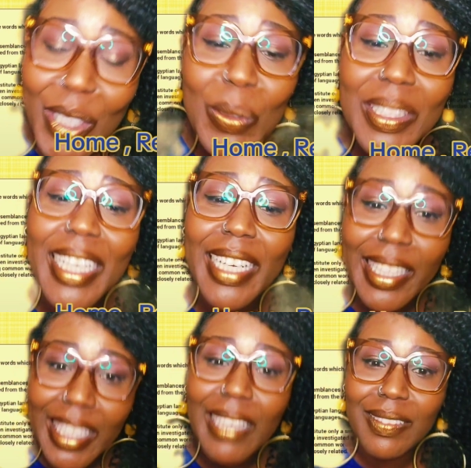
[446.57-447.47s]

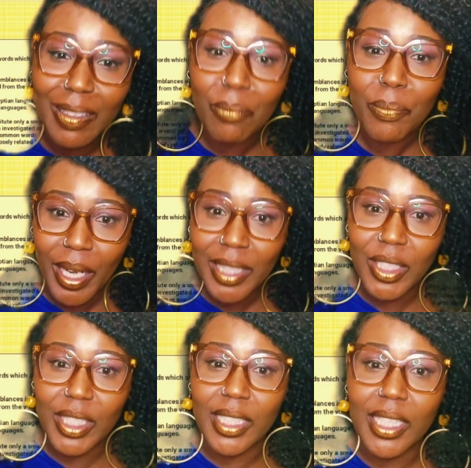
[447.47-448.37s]
using leaves and
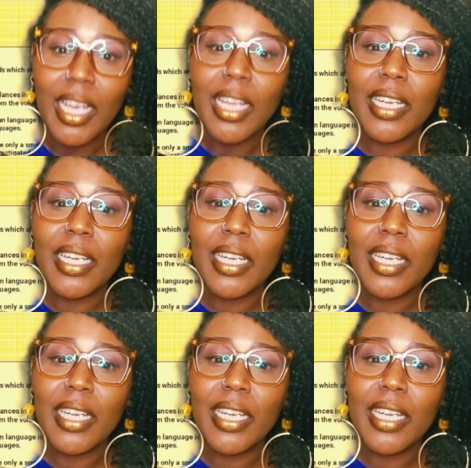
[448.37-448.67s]
branches.